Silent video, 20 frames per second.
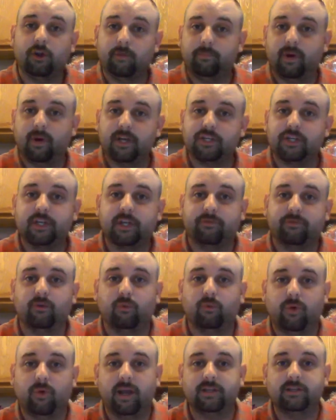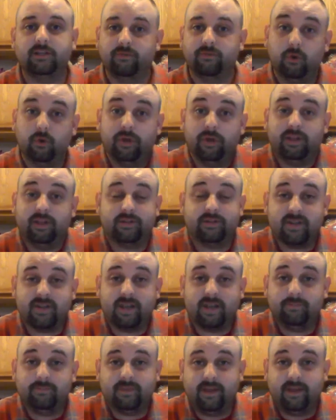a bunch of different ways of doing the
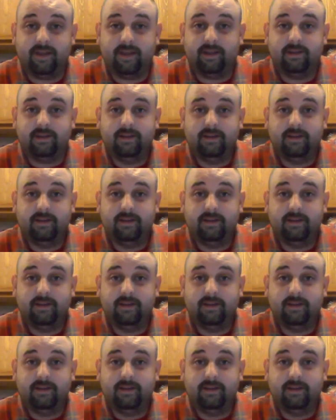same thing.